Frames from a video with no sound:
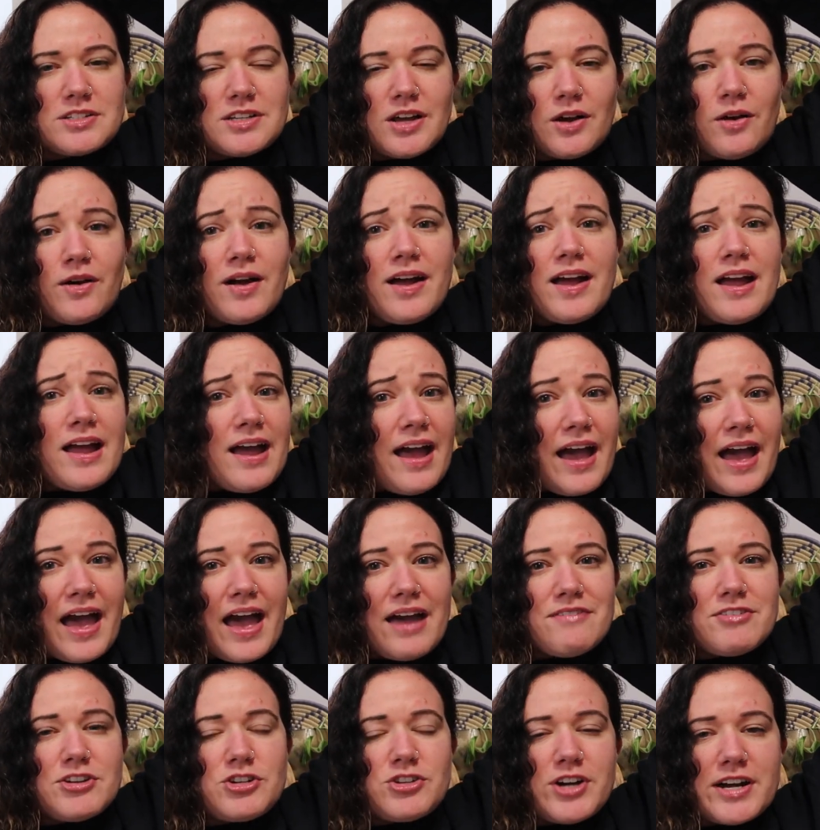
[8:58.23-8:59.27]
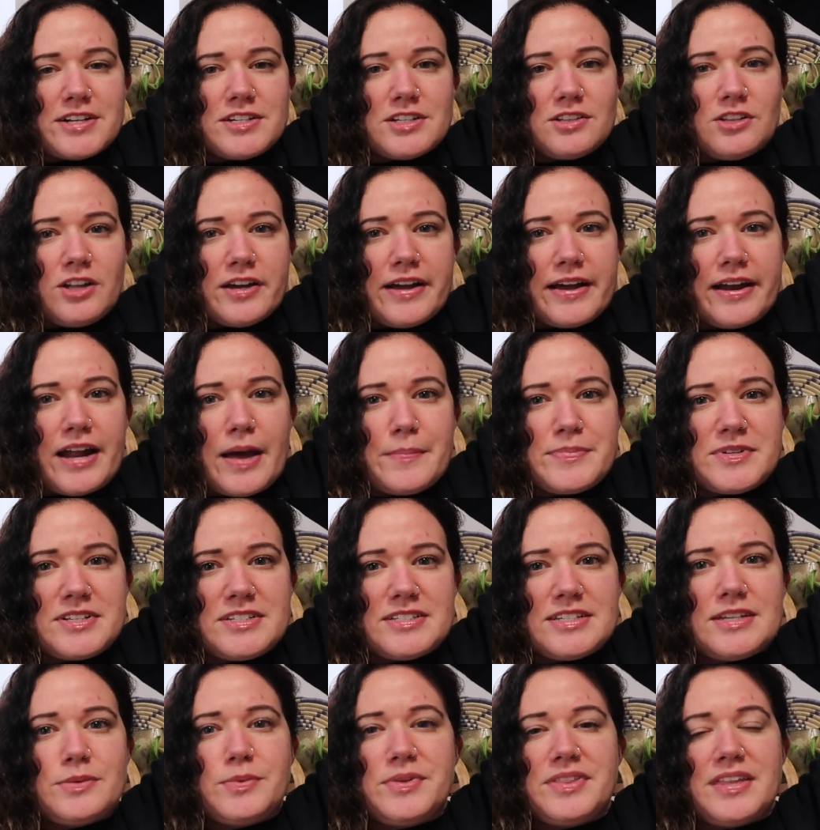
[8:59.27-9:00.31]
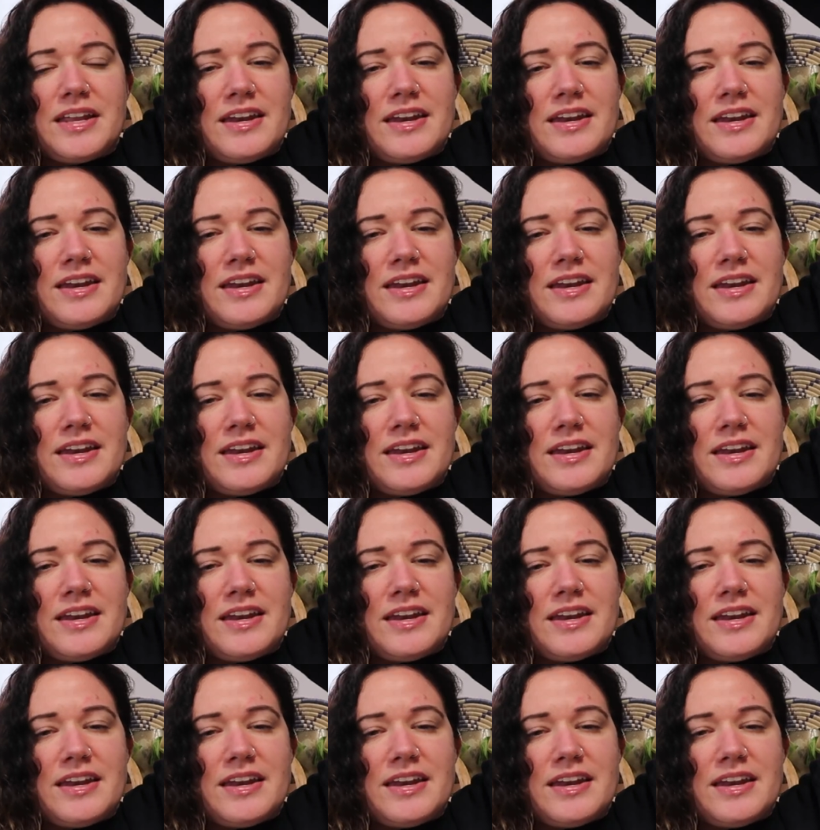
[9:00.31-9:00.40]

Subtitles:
So I haven't tried to look it up to see what